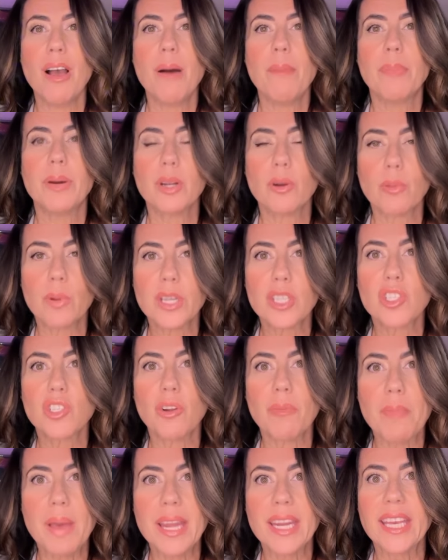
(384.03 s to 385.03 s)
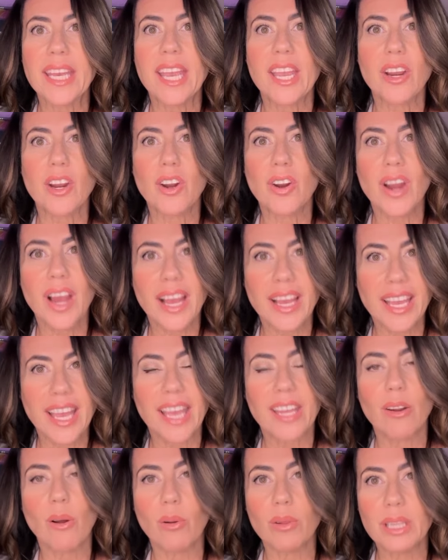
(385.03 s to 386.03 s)
But original Medicare,
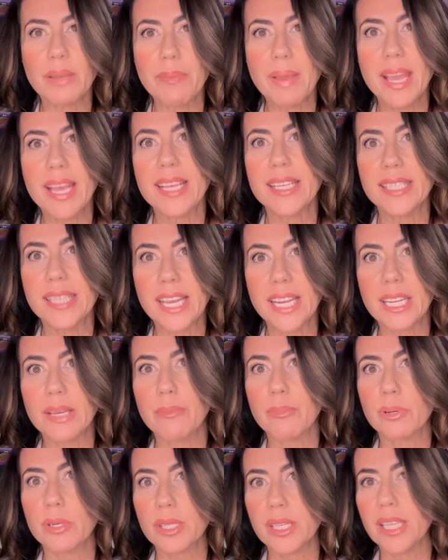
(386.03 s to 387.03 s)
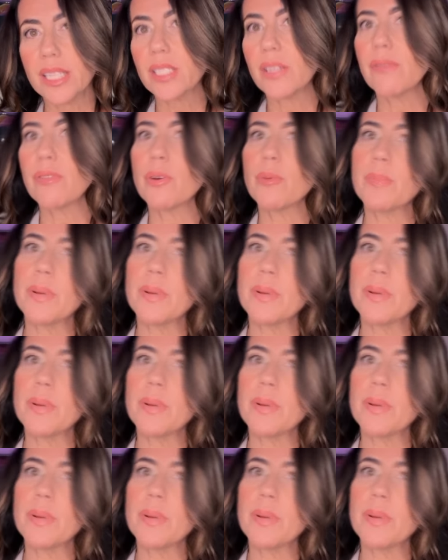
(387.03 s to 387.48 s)
again, only pays 80% of your